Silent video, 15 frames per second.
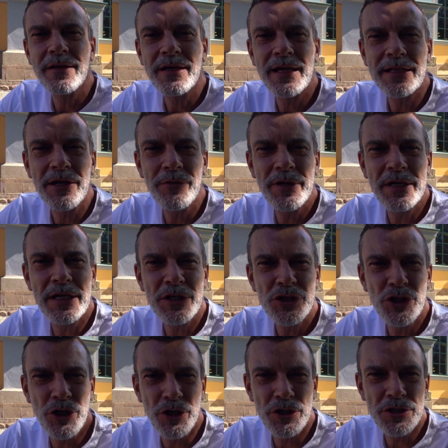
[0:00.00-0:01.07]
The Katarina
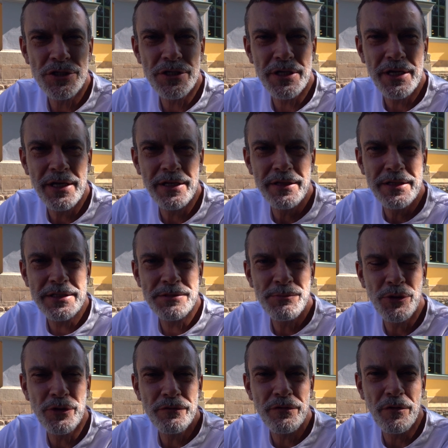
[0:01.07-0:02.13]
Church in this
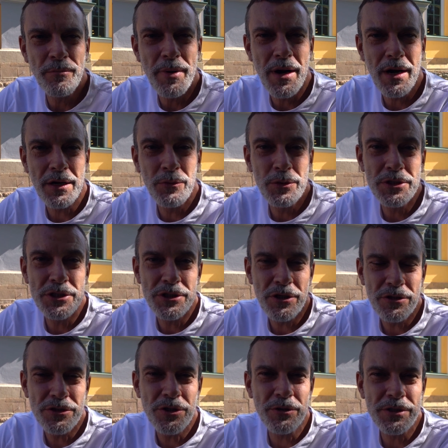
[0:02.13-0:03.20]
beautiful park, which is
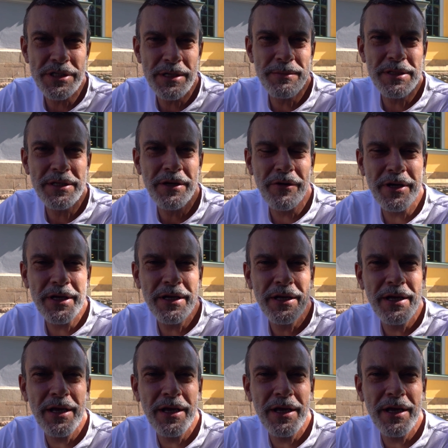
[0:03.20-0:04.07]
also a cemetery,